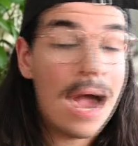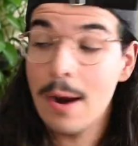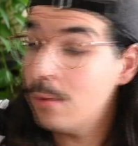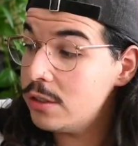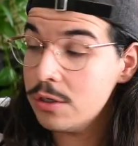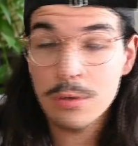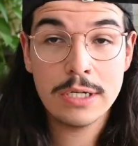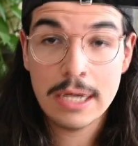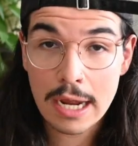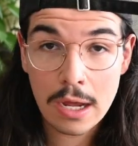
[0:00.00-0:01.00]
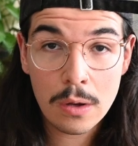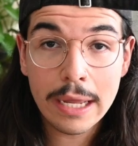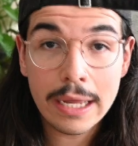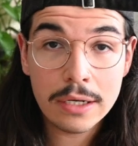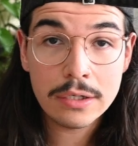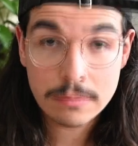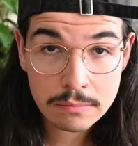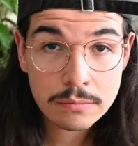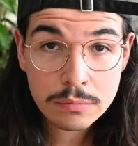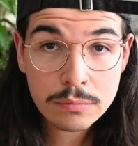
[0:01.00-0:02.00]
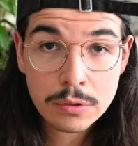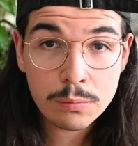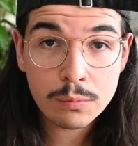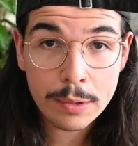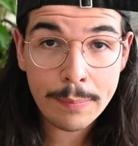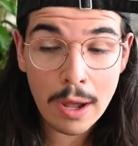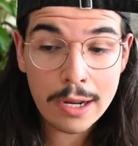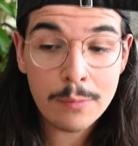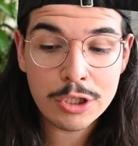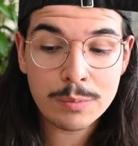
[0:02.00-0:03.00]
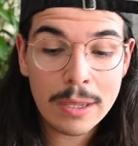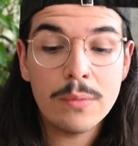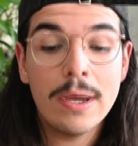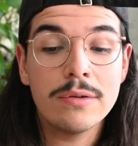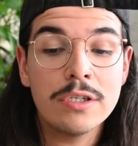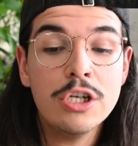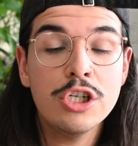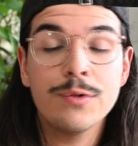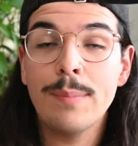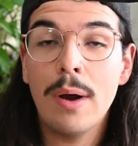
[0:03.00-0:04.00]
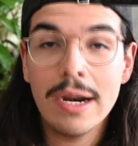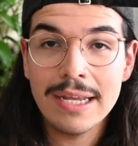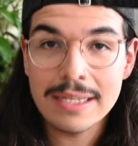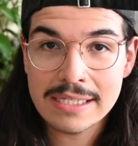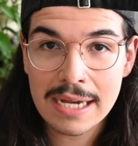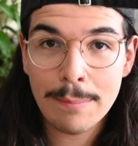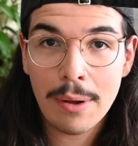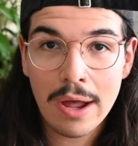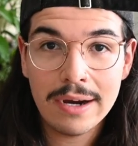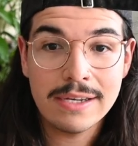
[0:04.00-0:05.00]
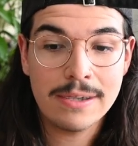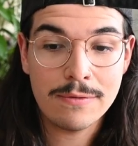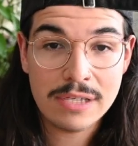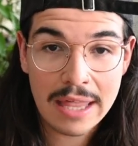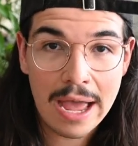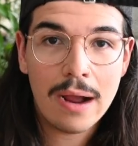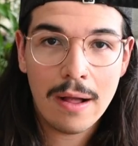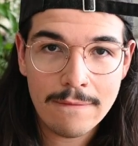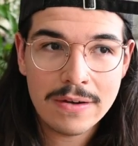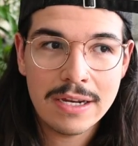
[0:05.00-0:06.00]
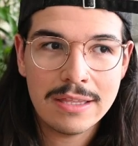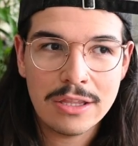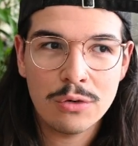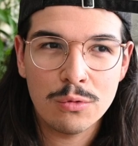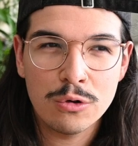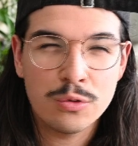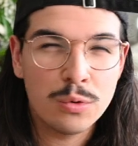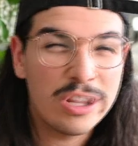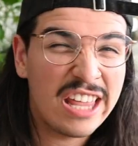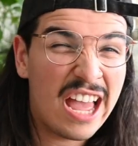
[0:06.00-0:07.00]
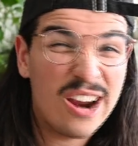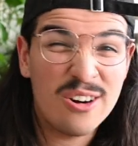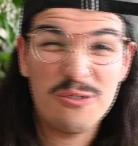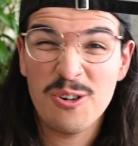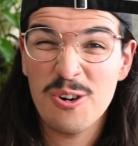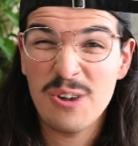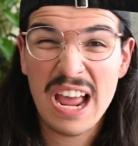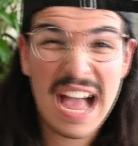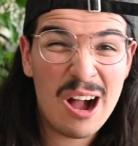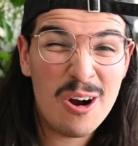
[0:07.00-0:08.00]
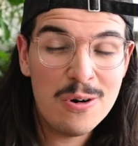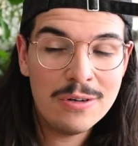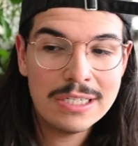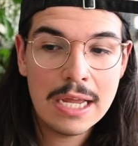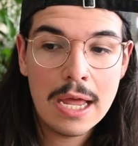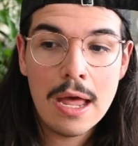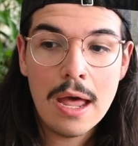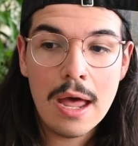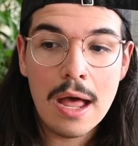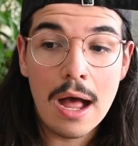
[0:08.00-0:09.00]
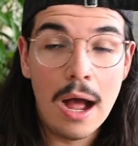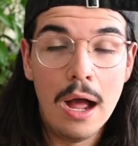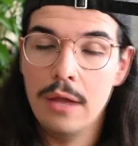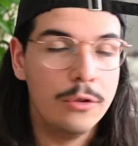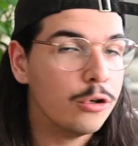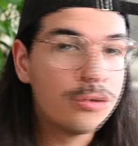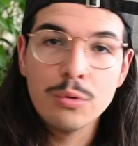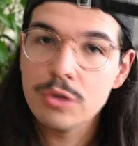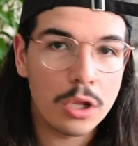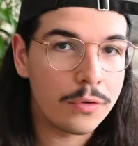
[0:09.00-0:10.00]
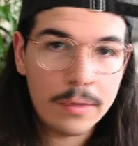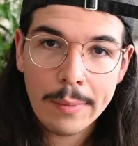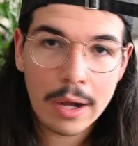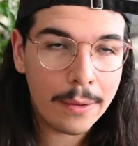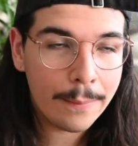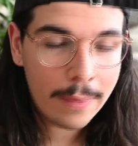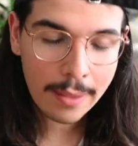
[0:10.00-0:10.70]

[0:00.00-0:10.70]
I went to go take it out and to repot it, which by the way, I was gonna just repot it in the same pot because I was that confident that the roots weren't that grown out. there's roots all over the bottom.